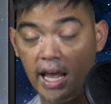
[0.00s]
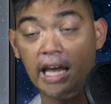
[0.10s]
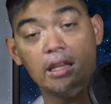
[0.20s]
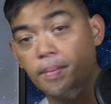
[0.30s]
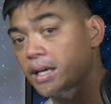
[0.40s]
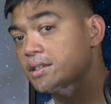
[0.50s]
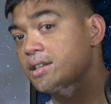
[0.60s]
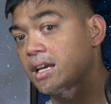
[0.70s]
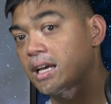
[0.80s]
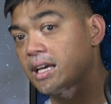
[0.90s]
And the biggest
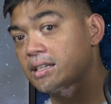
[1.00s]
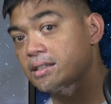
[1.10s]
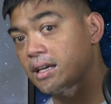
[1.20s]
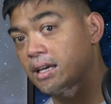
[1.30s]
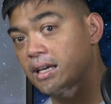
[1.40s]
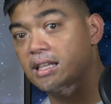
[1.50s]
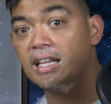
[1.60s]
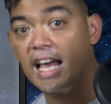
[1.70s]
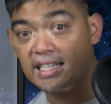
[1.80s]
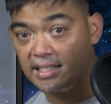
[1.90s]
thing is, and the
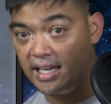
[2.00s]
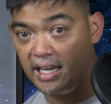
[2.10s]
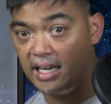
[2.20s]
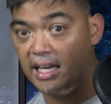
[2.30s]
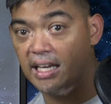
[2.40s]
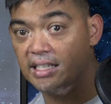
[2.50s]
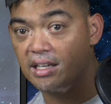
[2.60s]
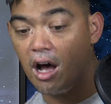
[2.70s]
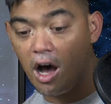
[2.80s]
last thing is